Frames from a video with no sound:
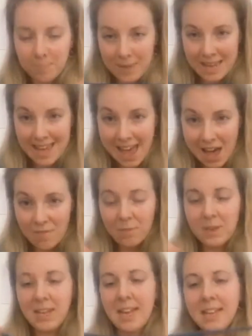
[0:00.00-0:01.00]
Be careful
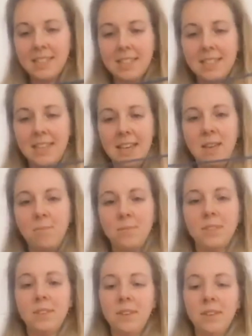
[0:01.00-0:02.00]
when you get to the
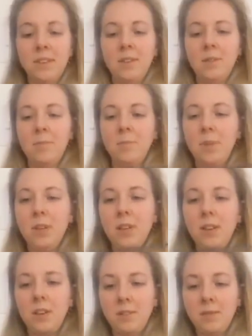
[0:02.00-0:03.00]
seams, but you
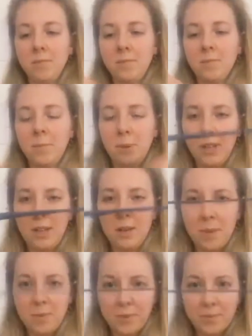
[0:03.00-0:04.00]
can pull it
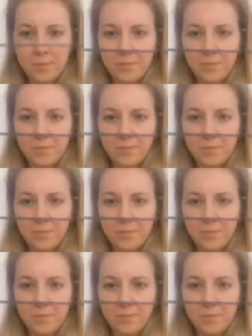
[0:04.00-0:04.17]
a bit more.